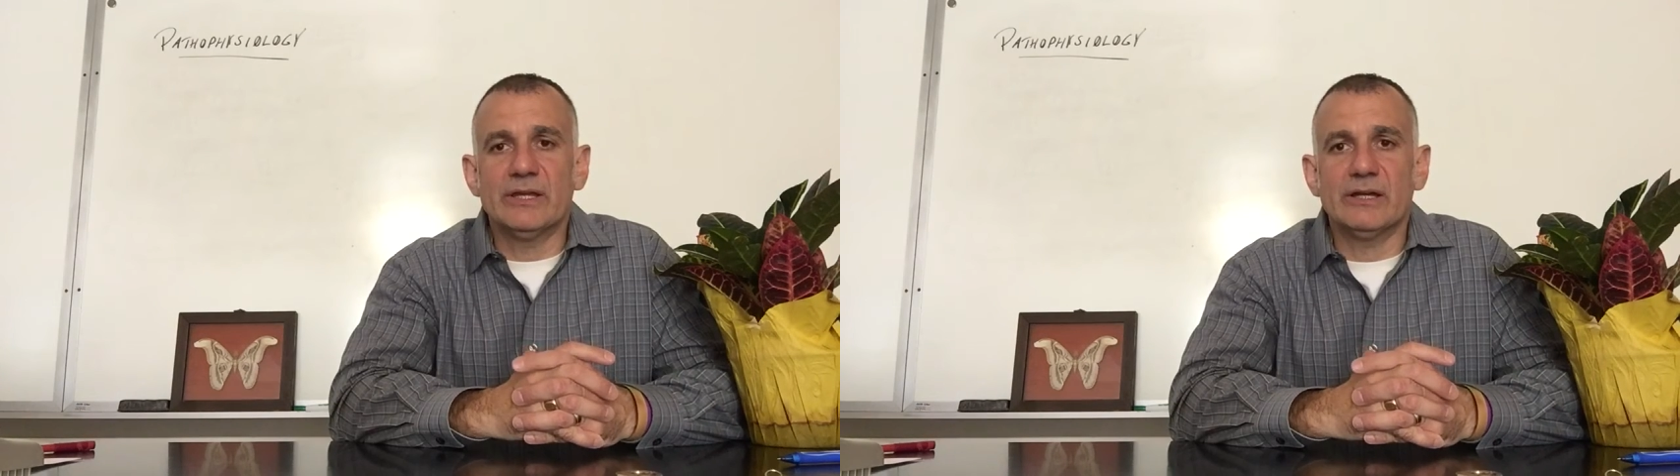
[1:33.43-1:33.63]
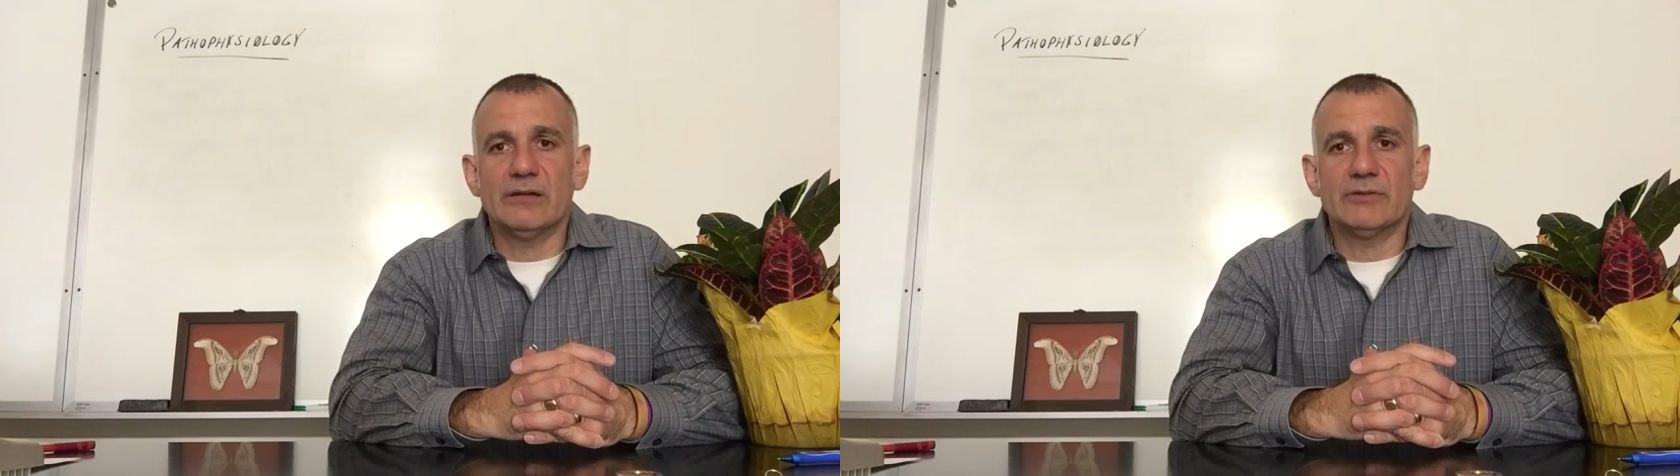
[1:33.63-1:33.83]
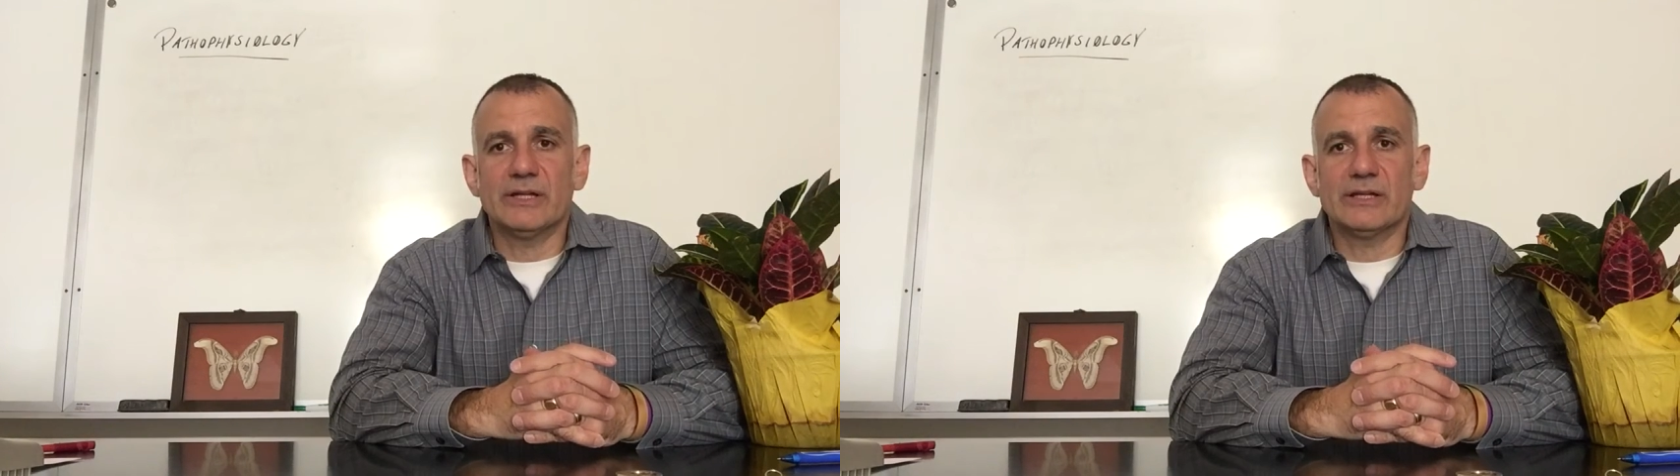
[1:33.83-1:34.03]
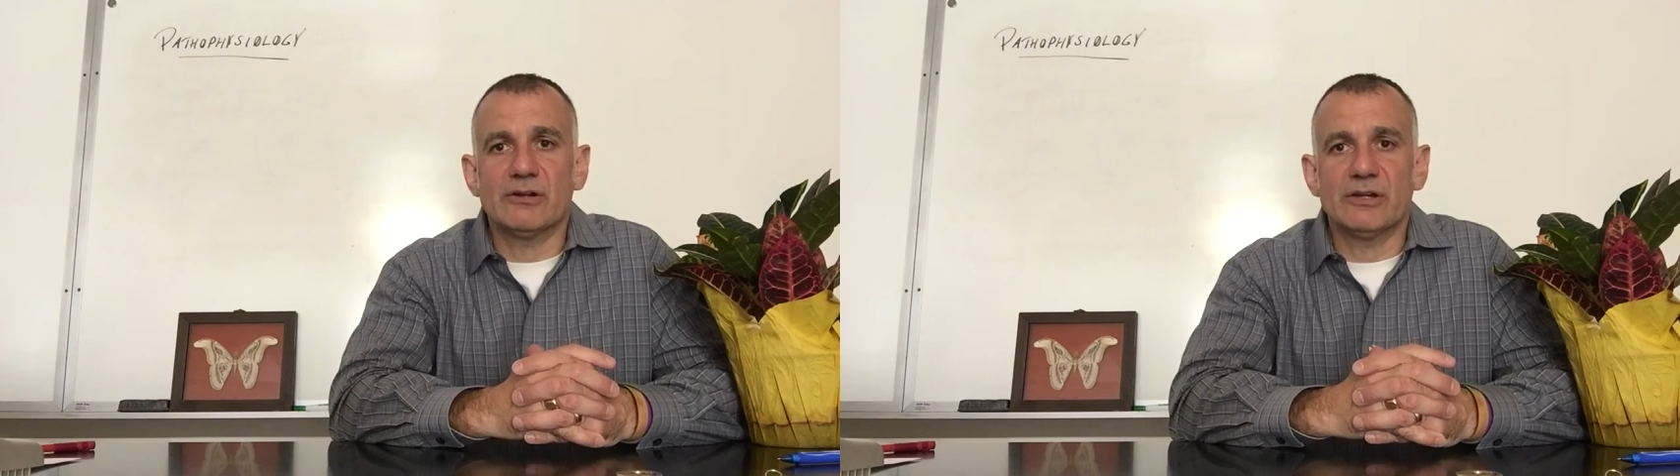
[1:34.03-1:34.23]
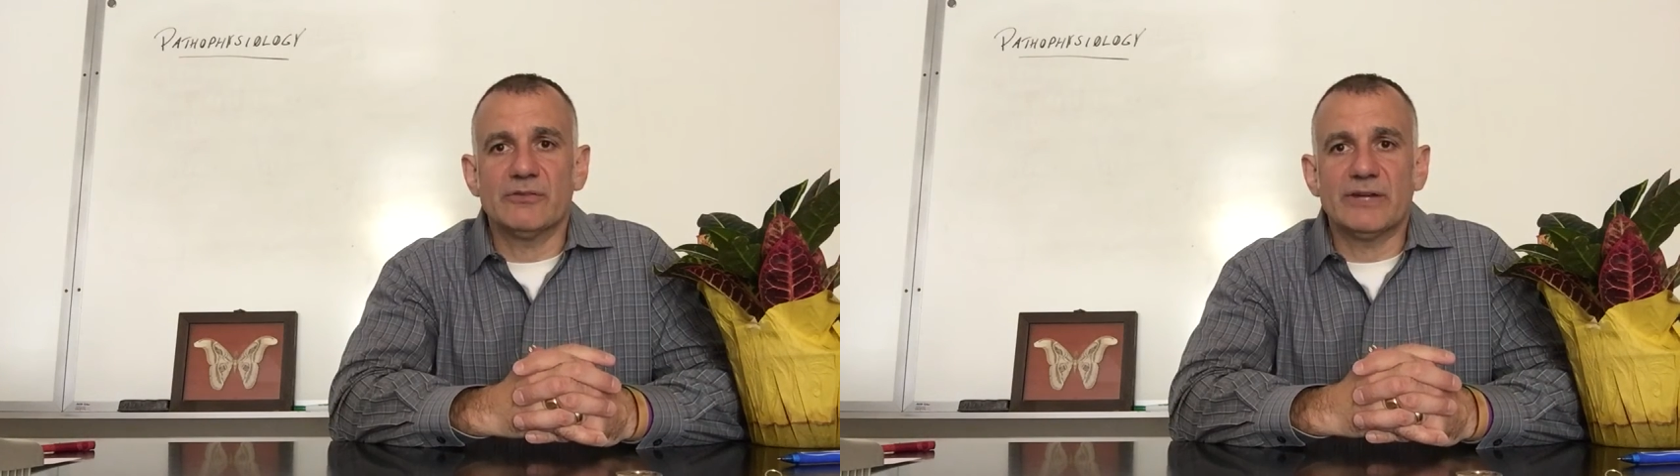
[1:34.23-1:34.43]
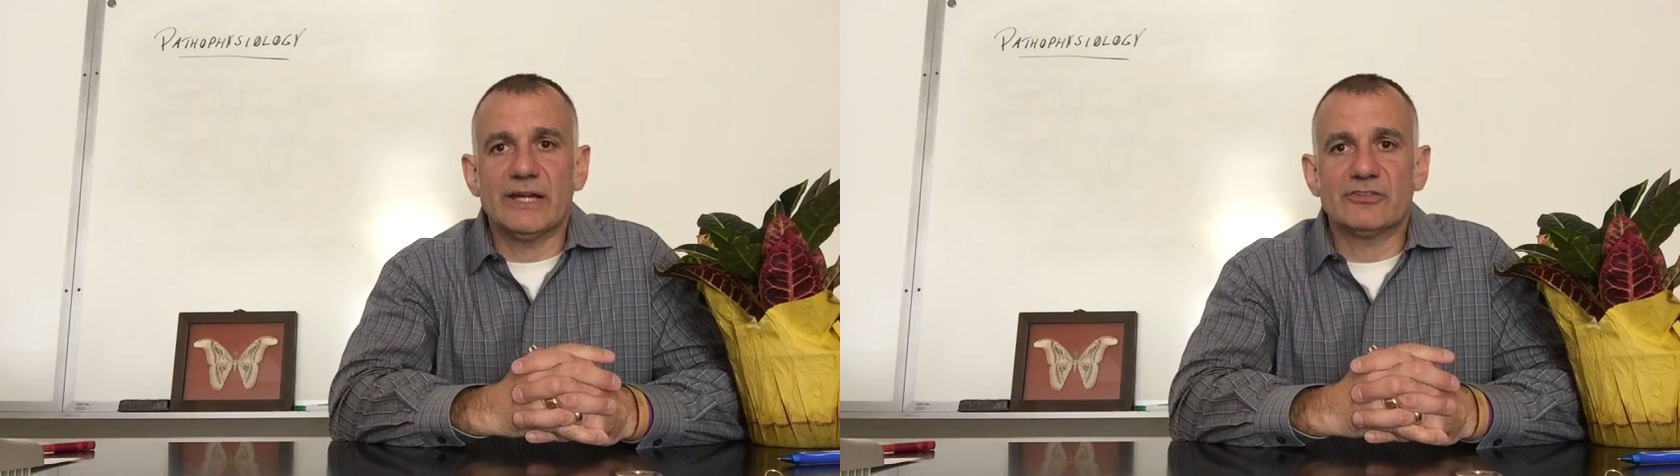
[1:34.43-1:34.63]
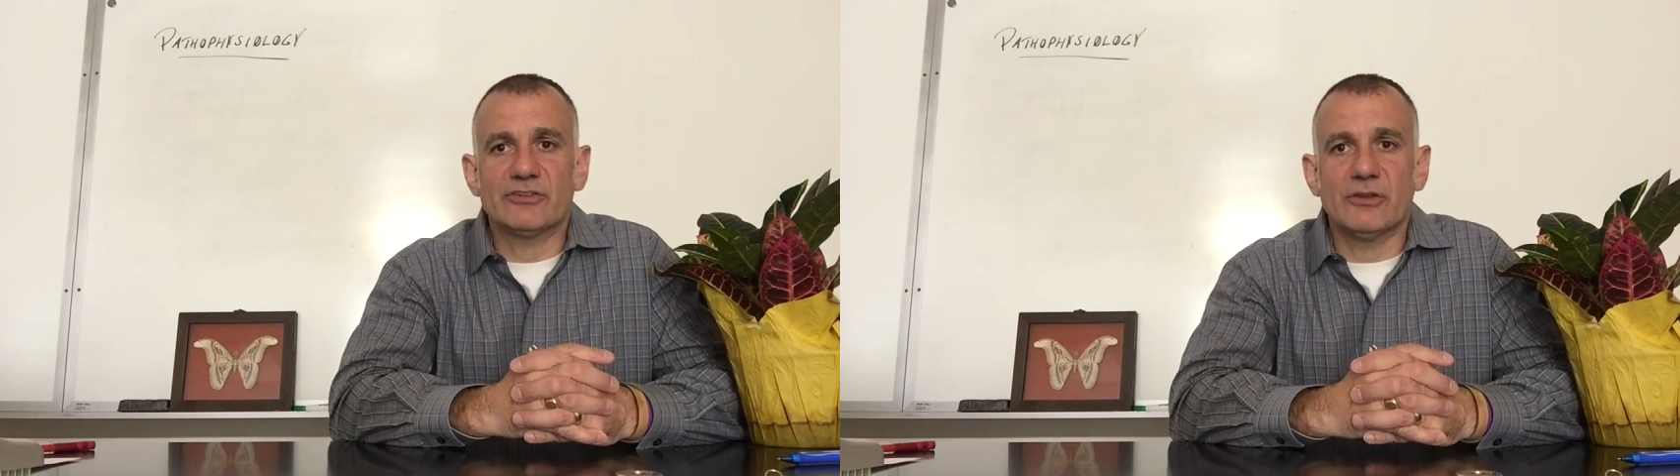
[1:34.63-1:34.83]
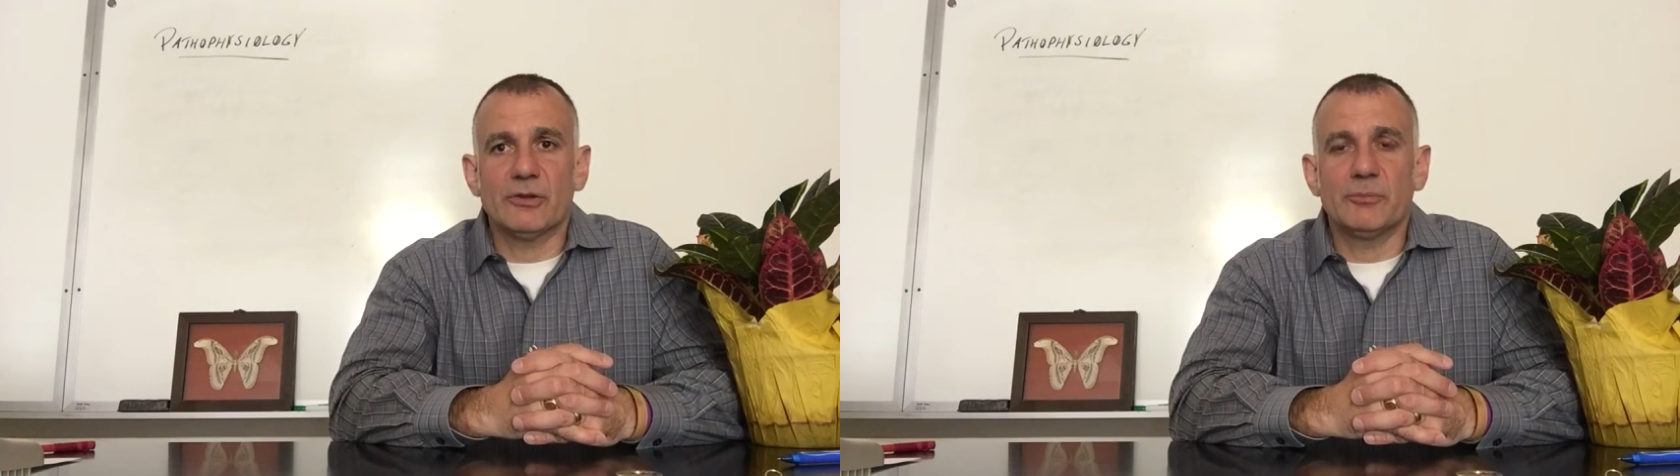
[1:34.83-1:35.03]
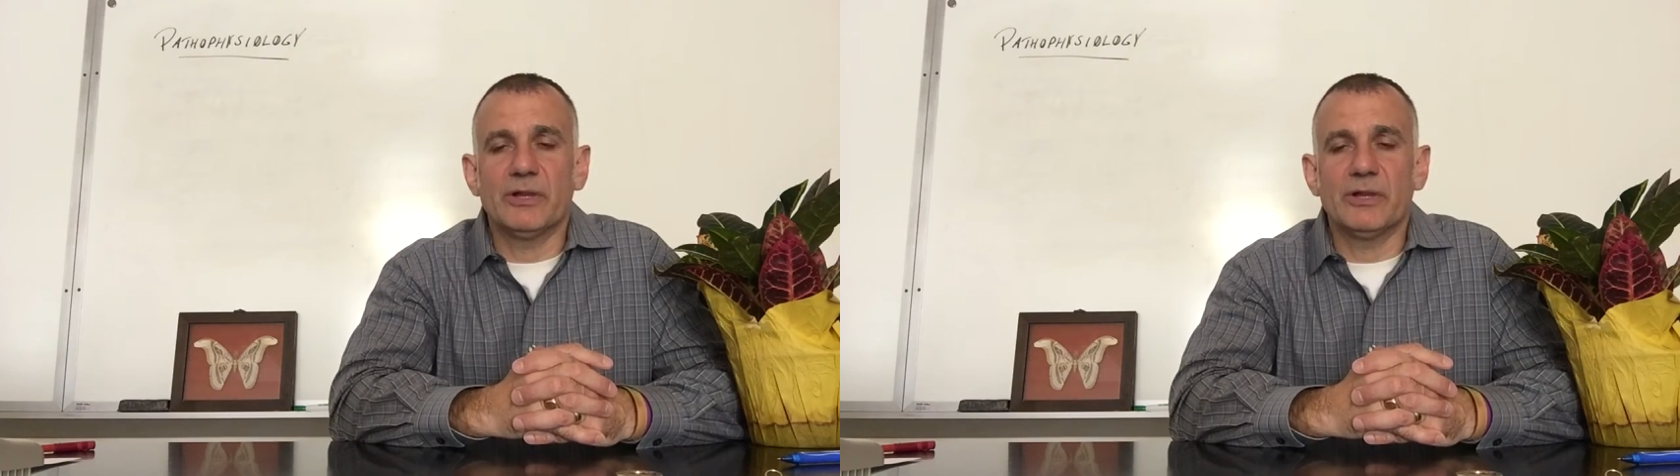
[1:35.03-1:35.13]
of a cardiovascular